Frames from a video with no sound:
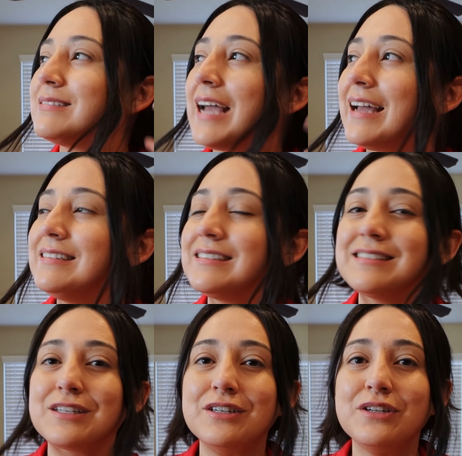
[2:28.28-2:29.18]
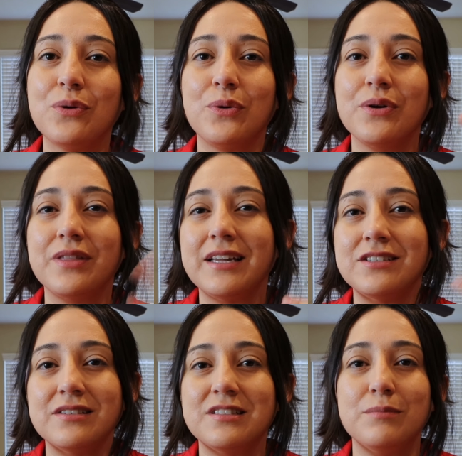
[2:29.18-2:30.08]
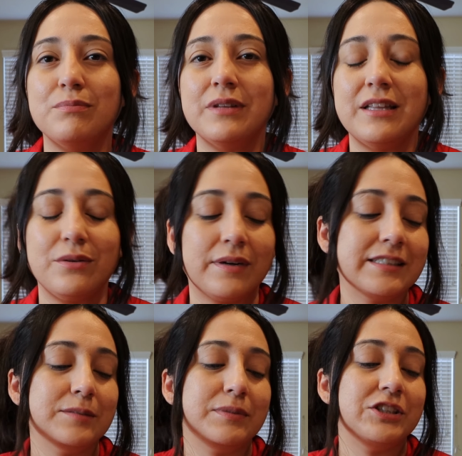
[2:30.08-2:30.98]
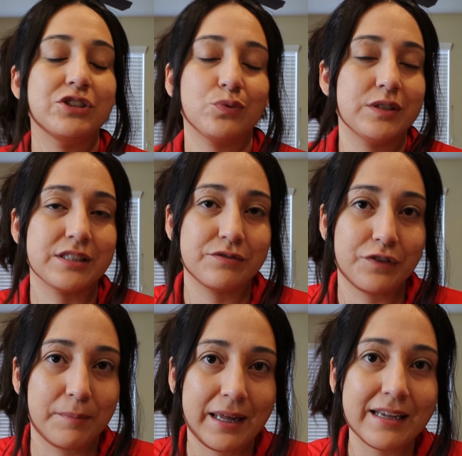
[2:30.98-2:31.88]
taste as good, or they just simply, the recipe just wasn't for me.